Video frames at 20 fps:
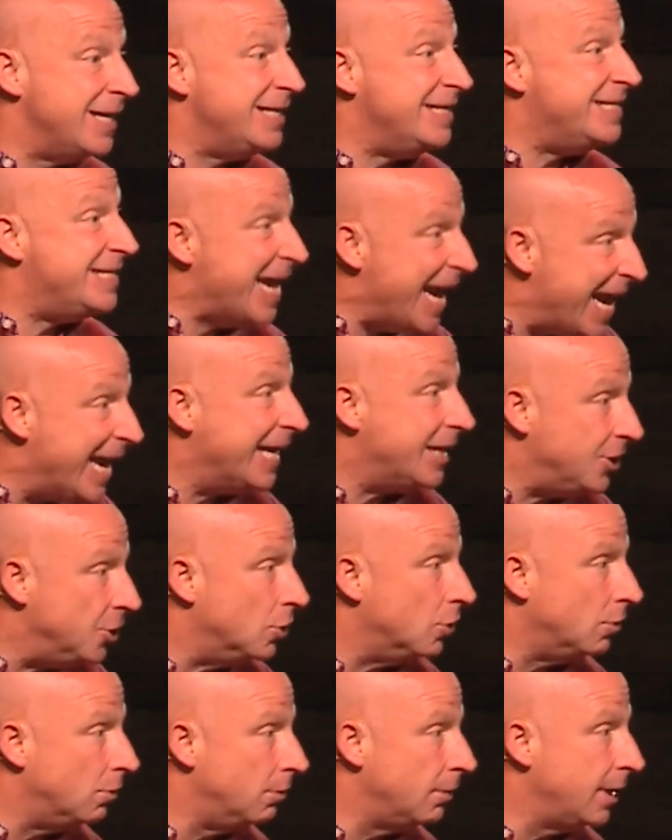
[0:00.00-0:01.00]

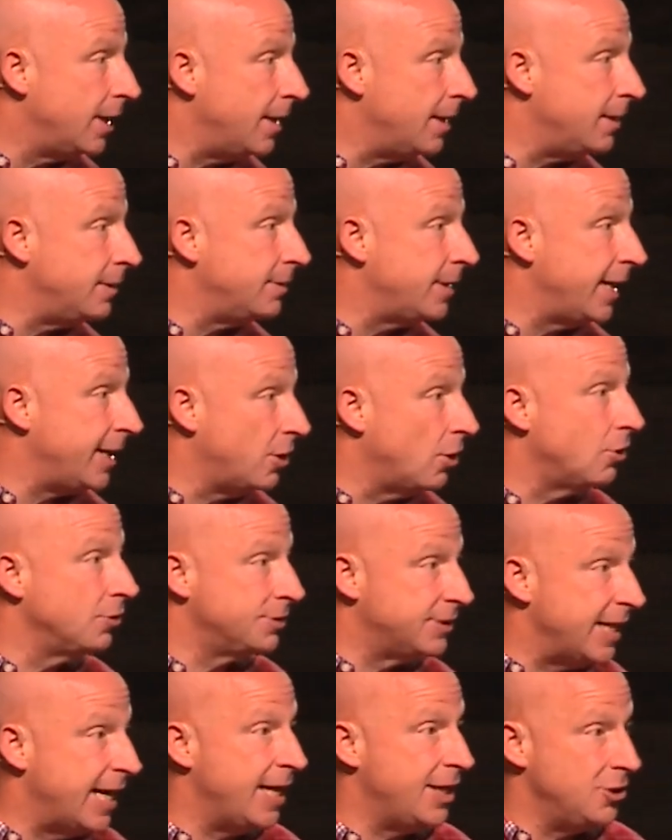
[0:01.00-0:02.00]
Daniel, and they
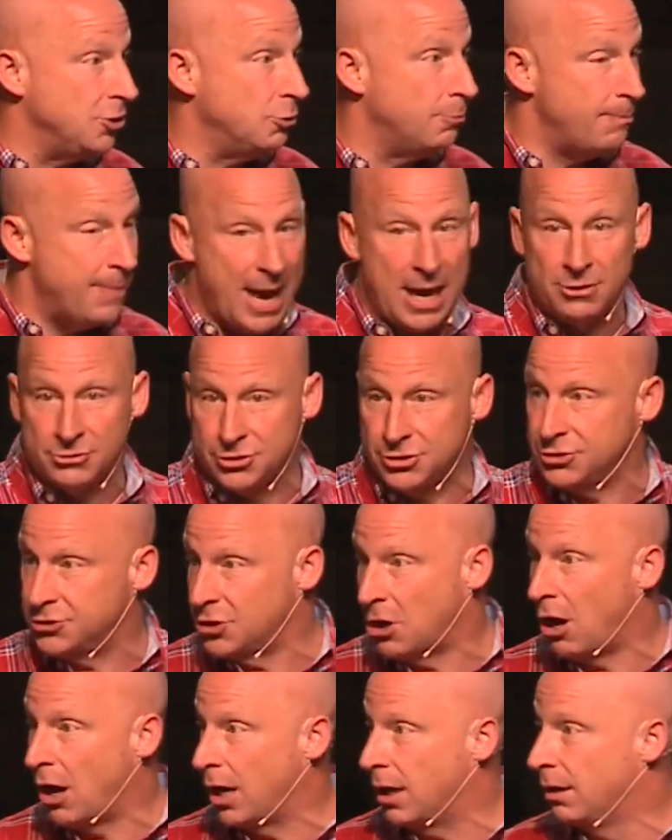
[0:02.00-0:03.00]
called Daniel
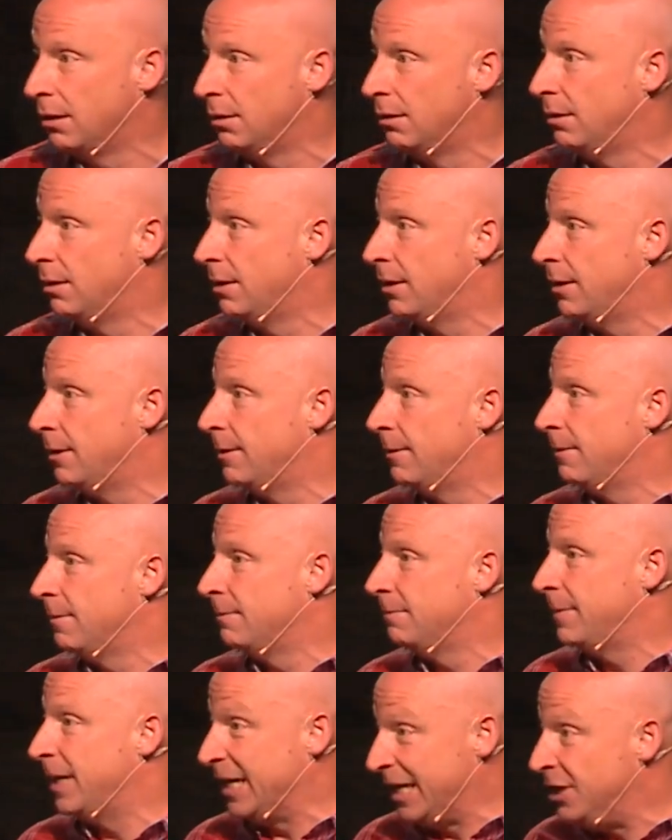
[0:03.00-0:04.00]
Belshazzar.
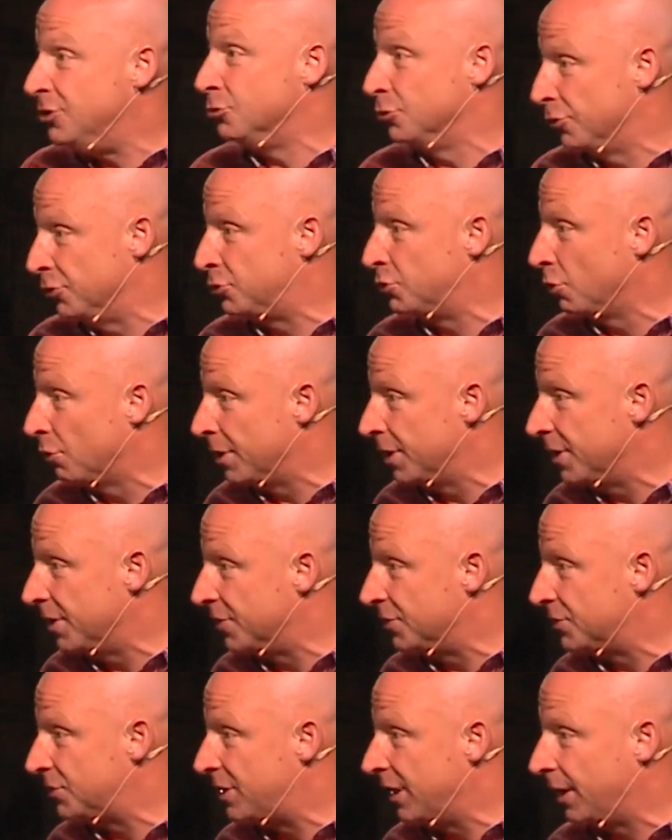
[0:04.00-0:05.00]
And he drew the short end of
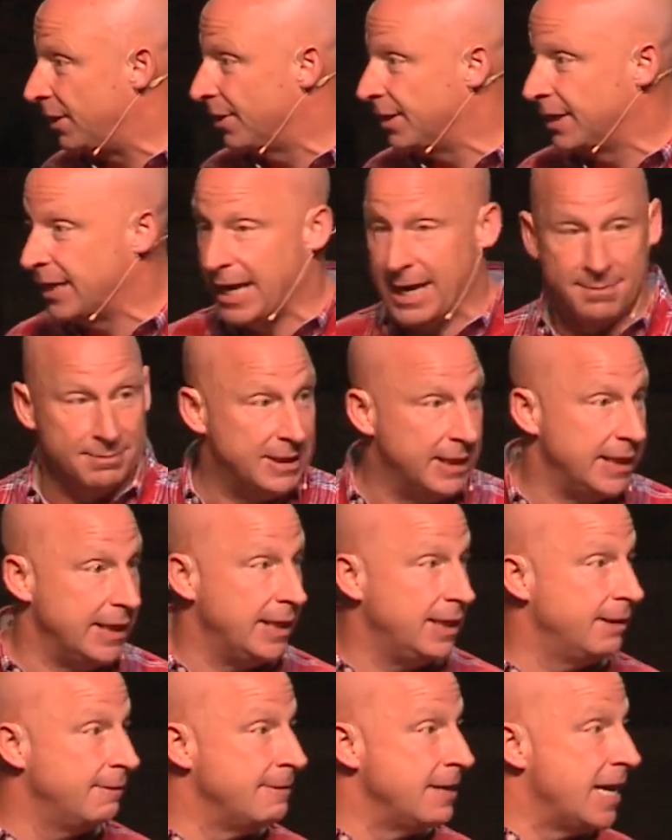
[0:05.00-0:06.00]
the stick on a name, didn't
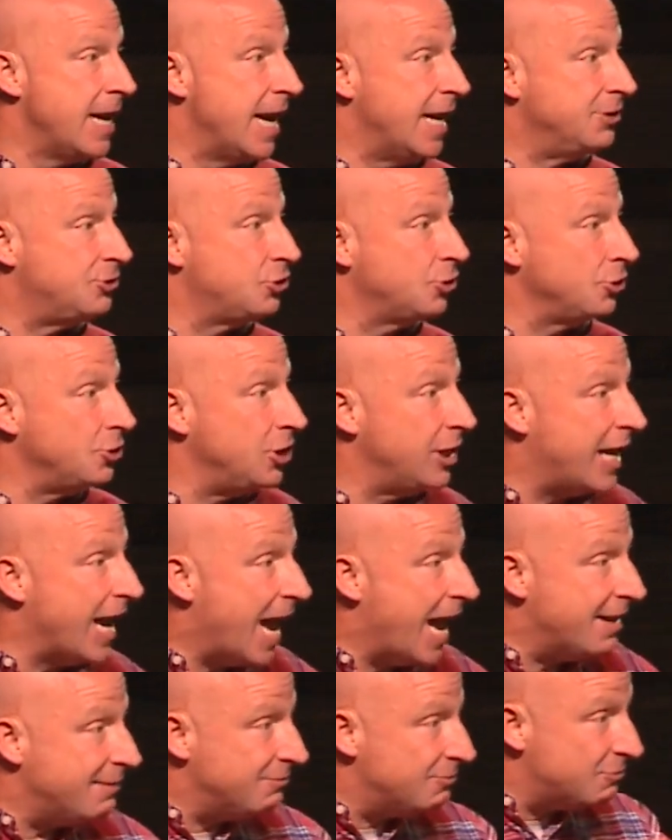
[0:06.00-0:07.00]
he? And so you
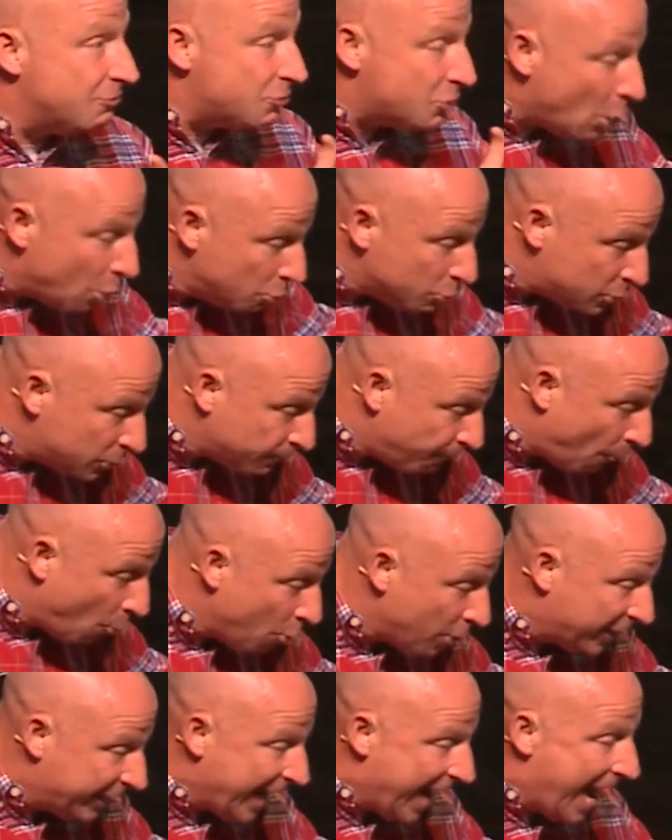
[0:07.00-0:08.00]
got those
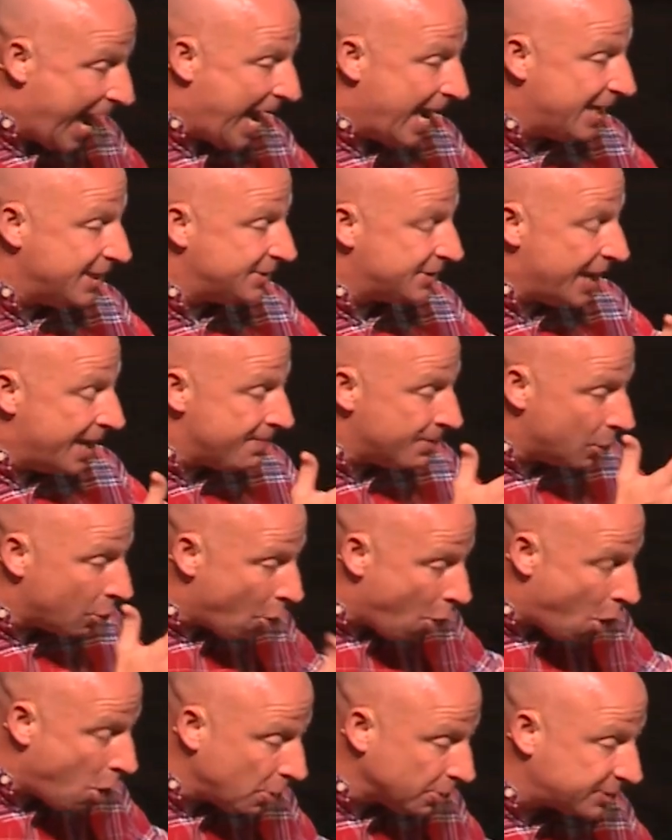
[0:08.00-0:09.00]
four guys, and they're
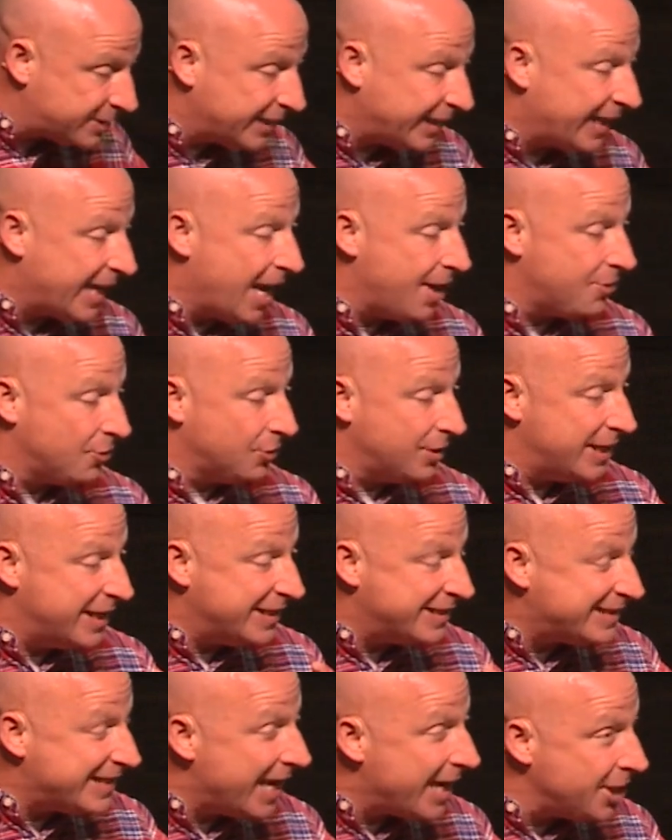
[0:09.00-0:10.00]
all together. And
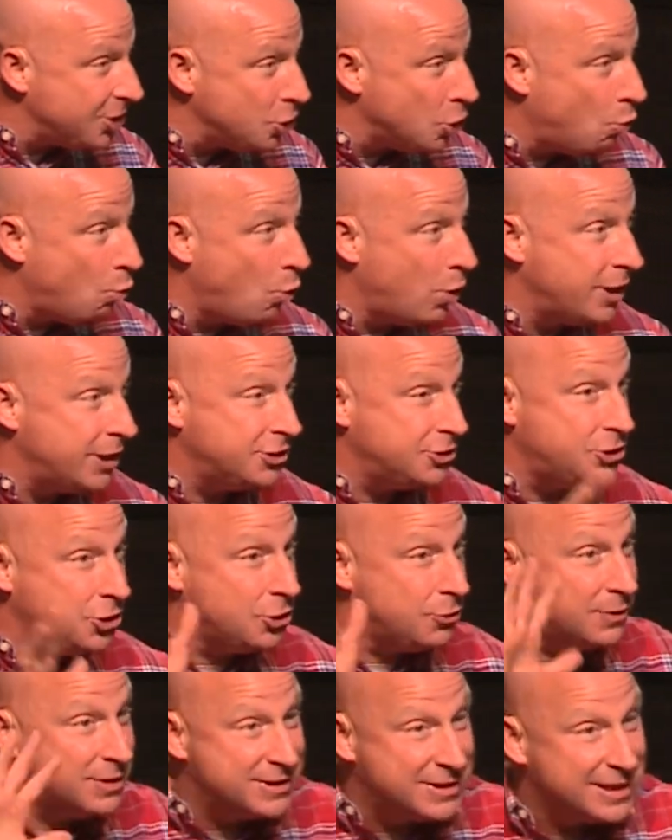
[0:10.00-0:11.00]
in Daniel 1 and
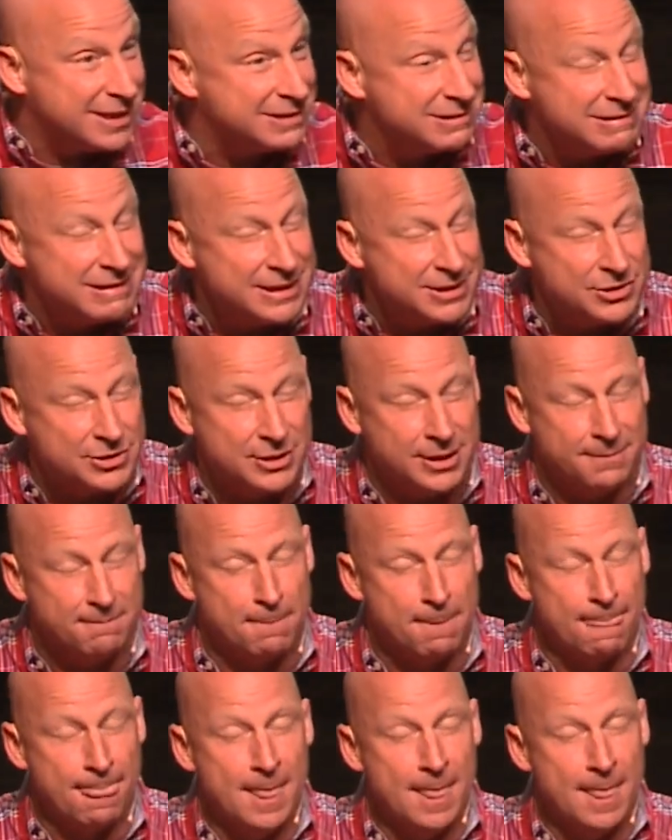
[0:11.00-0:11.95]
2, it says, listen,